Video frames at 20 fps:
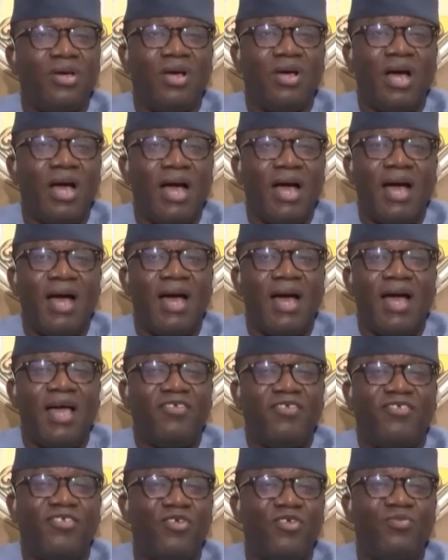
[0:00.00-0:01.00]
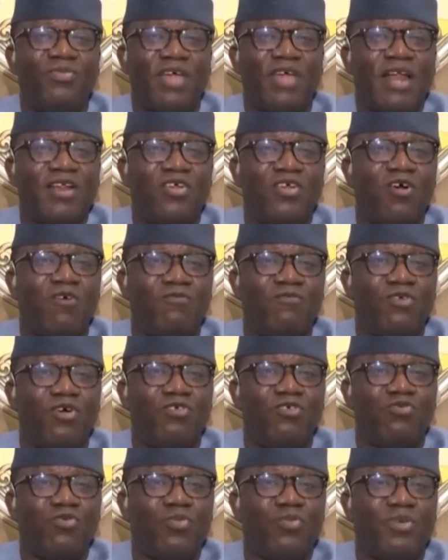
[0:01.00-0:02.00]
assume that
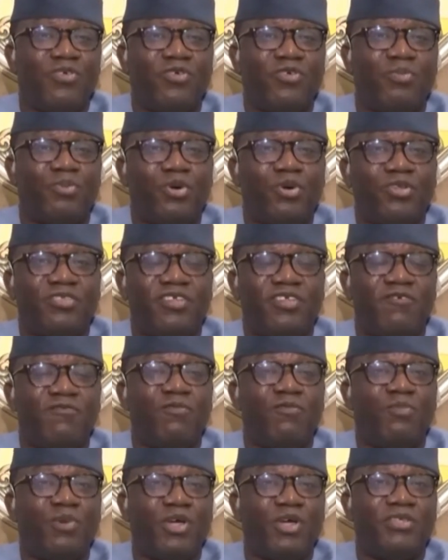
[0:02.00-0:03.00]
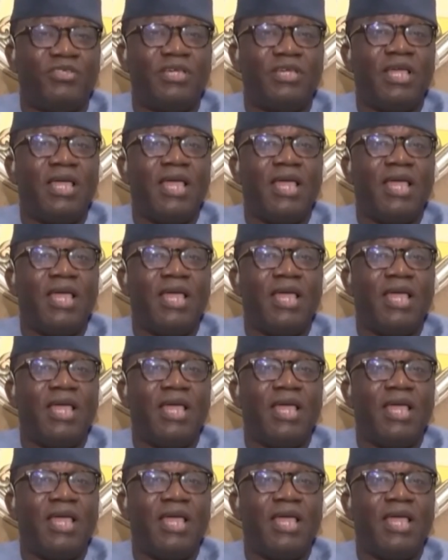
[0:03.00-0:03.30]
governors will be supportive. But